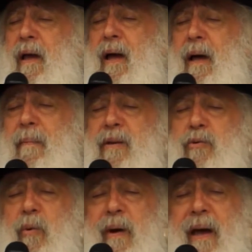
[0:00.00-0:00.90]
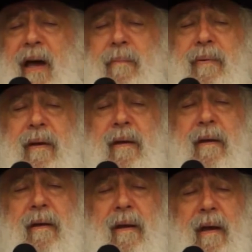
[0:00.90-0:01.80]
how much we were happy.
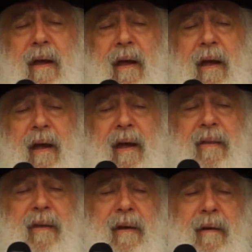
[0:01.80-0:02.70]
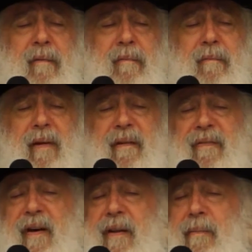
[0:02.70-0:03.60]
And my
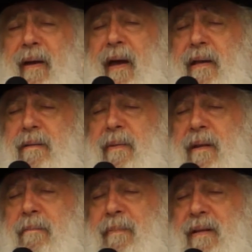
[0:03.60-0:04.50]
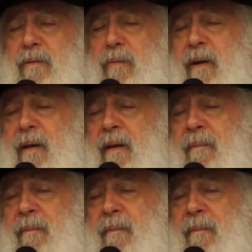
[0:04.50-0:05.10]
husband passed away.